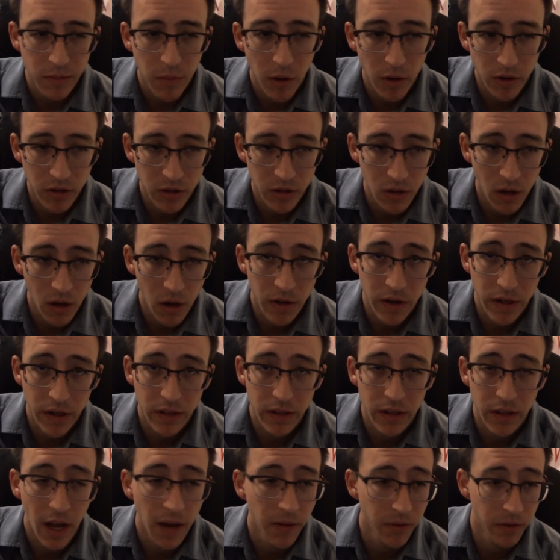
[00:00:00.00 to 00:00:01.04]
Martial
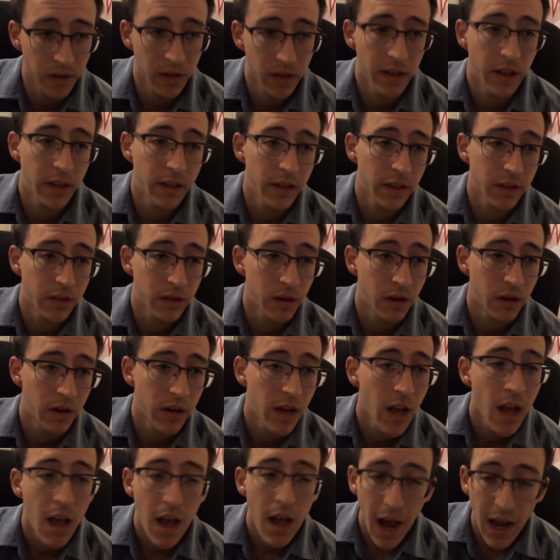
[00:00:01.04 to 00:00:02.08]
Artist. I really like this card.
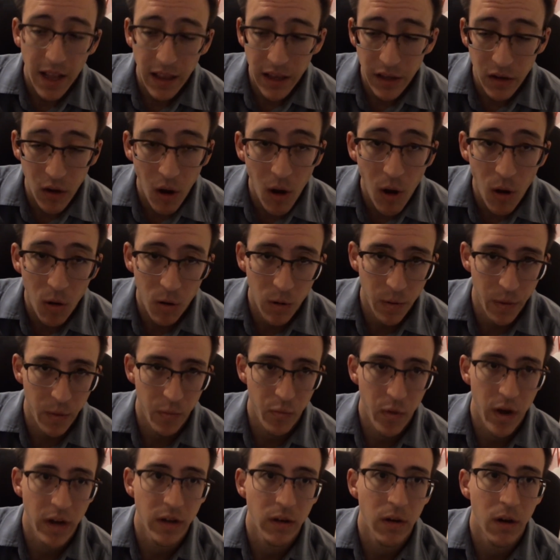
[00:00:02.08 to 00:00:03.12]
I like all of the
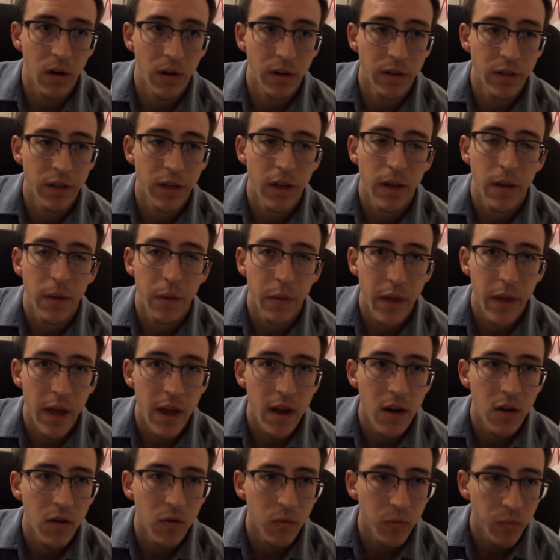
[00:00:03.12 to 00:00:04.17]
red cards.
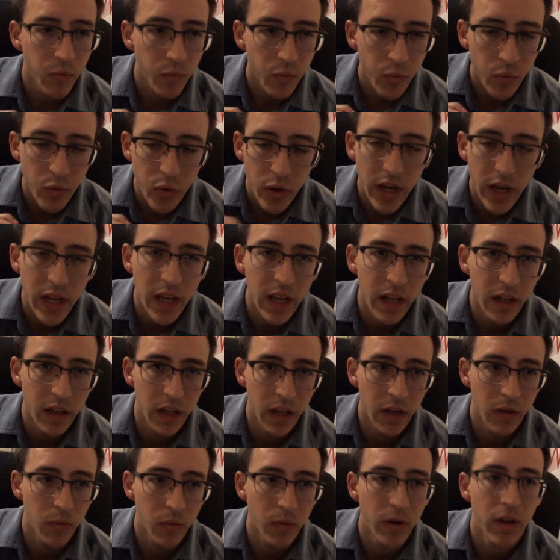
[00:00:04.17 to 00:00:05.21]
They're
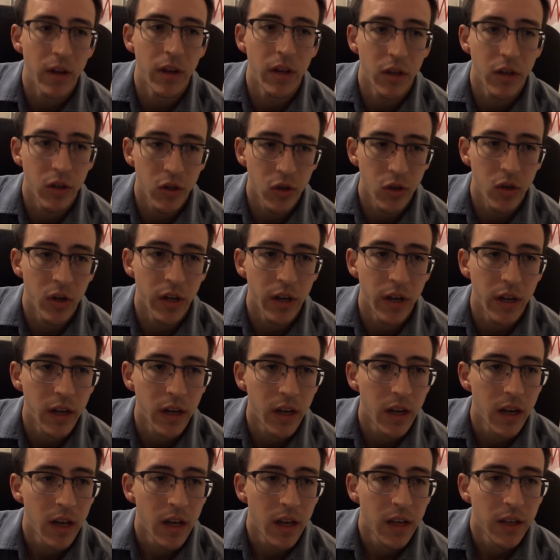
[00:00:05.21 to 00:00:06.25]
really, really good.
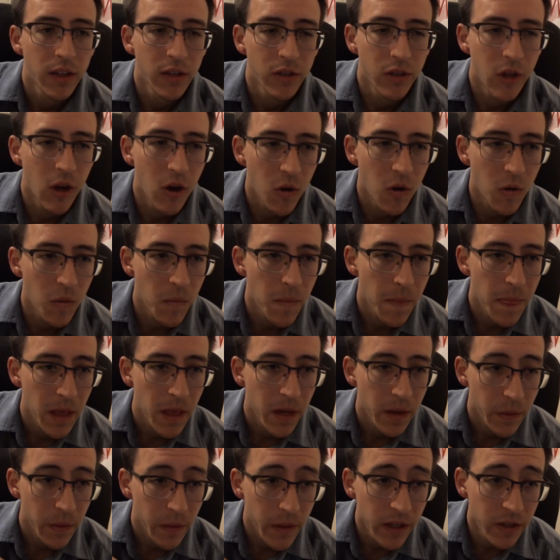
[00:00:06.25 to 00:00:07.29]
So
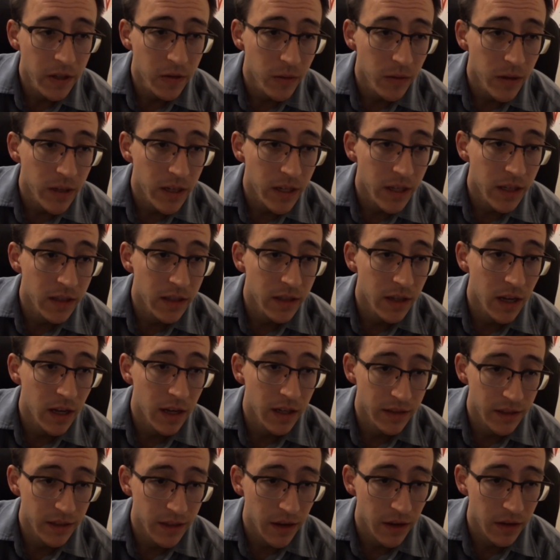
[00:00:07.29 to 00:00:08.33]
this one is
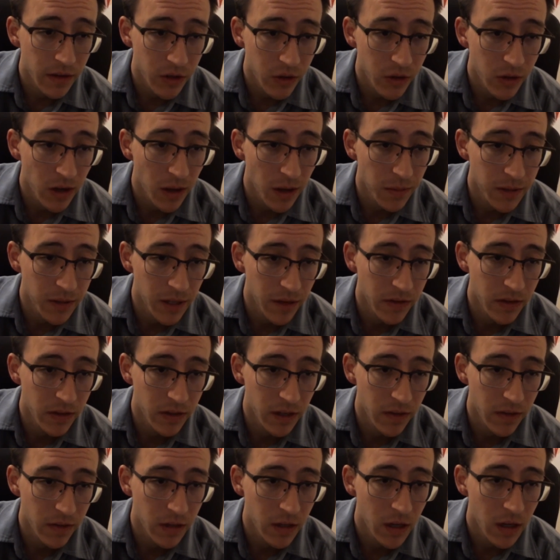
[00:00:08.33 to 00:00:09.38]
2-drop
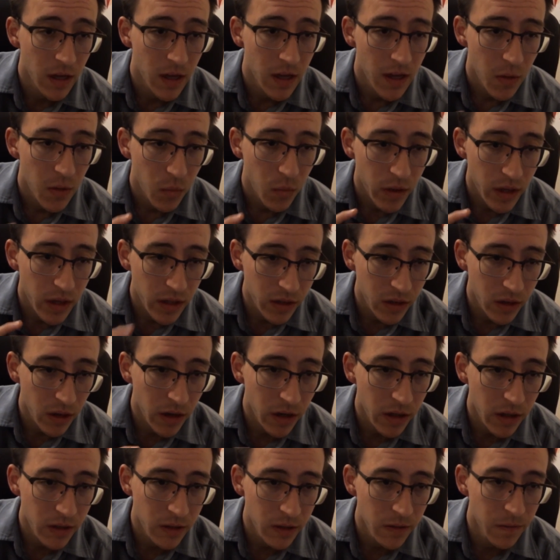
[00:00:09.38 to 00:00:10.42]
7/7. When this card
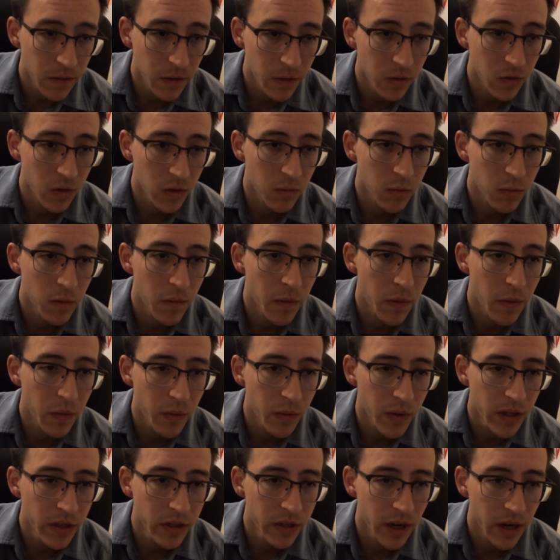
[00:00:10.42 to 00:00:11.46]
enters the field, remove
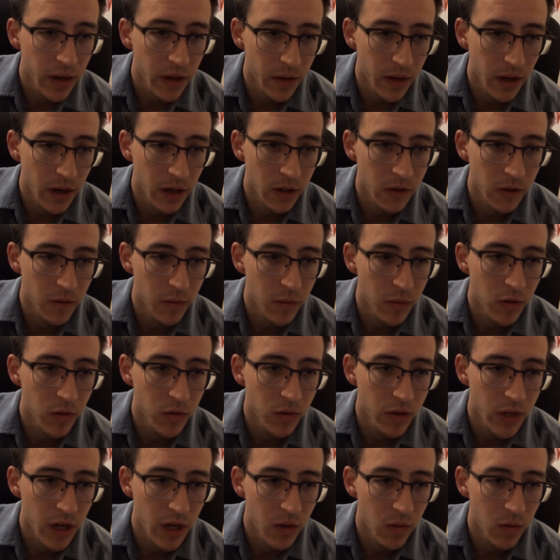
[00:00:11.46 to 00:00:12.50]
3 strength counters from your
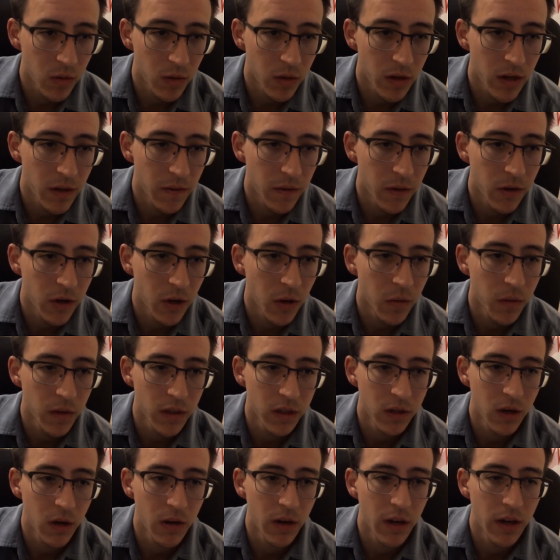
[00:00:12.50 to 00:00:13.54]
J ruler. If you don't, this
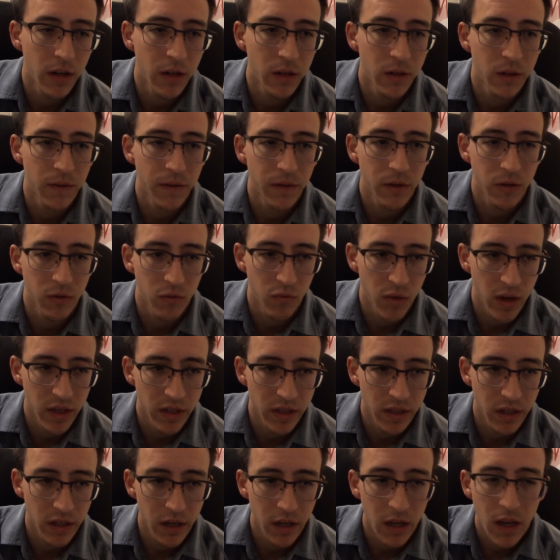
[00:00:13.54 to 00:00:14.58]
card enters the field
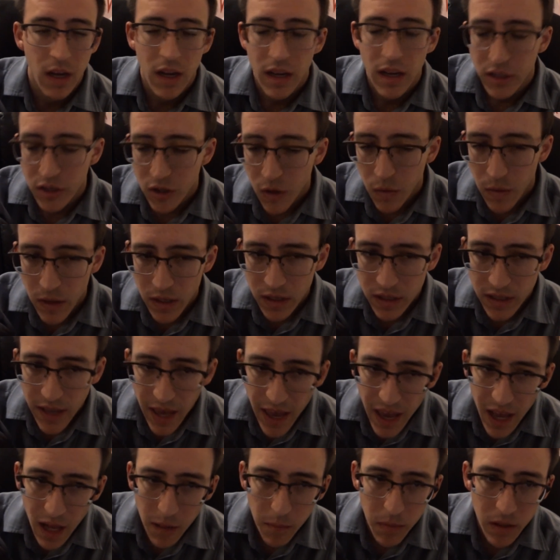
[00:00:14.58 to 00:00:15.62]
rested. So this
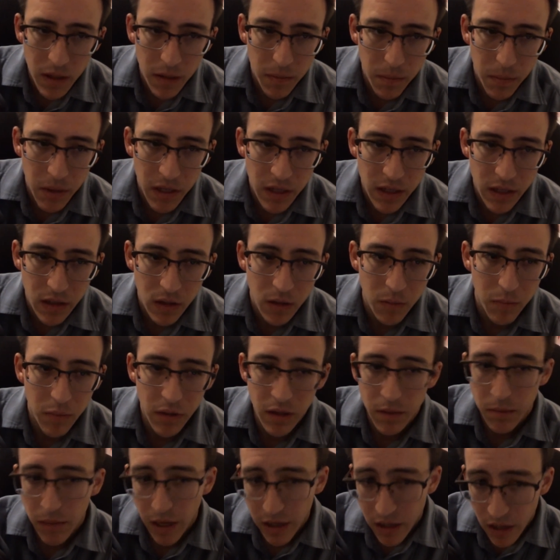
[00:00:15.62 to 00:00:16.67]
can be a big deal, but
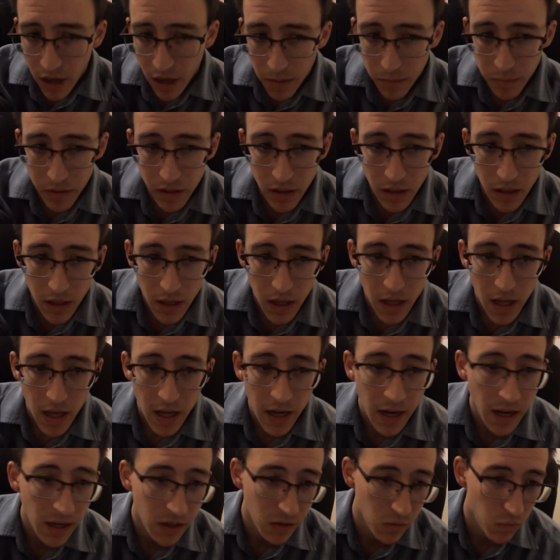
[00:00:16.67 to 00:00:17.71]
it might not be.
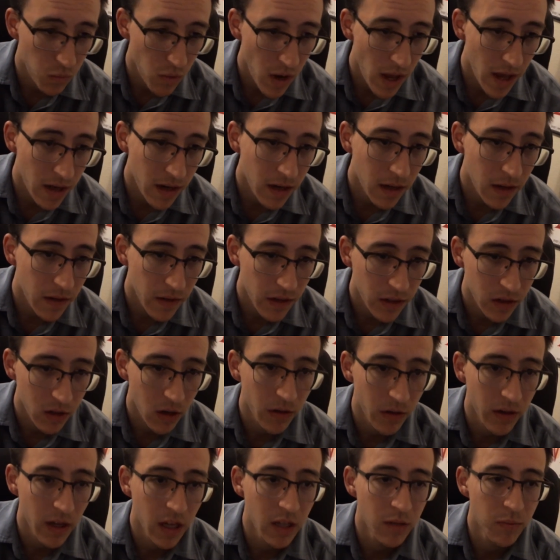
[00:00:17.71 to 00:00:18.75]
It has red. This
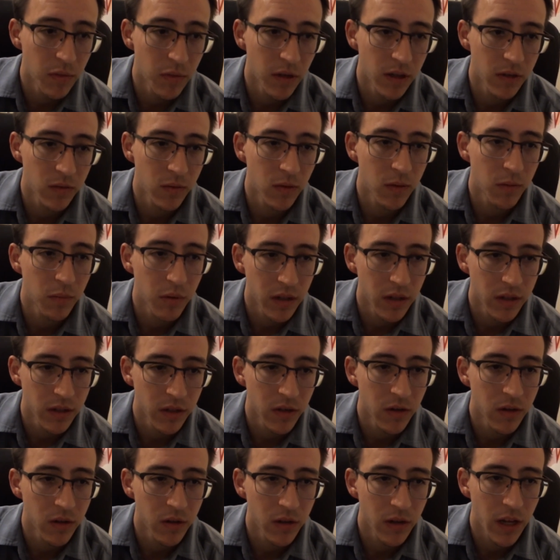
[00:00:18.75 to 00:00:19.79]
card gains
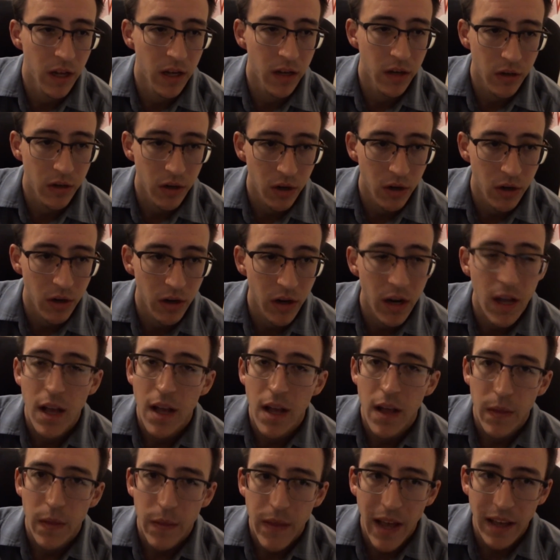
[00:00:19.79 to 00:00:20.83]
+1/+0 until end of turn.
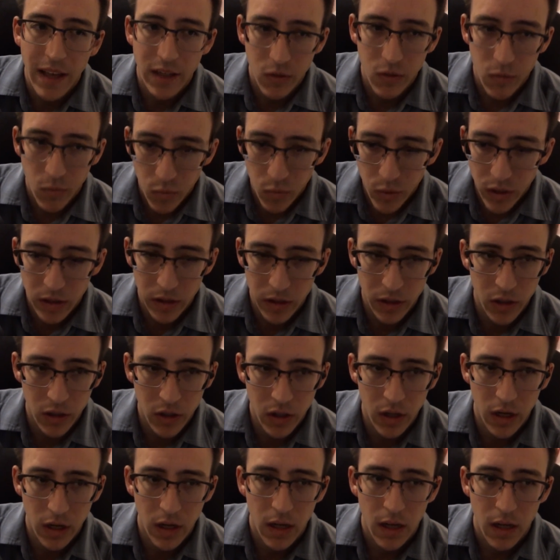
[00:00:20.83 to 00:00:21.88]
That's really
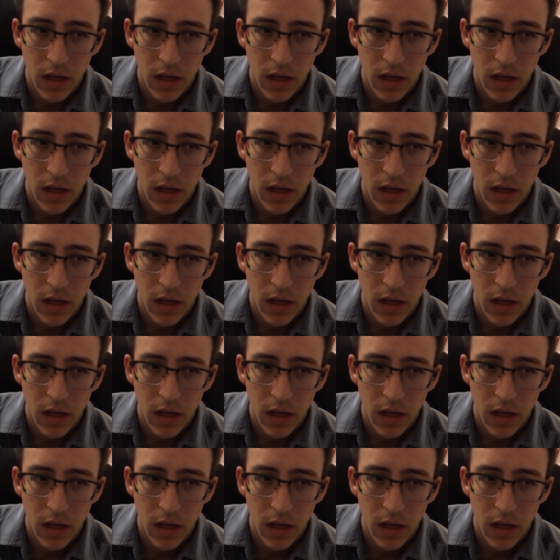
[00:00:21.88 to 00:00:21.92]
good.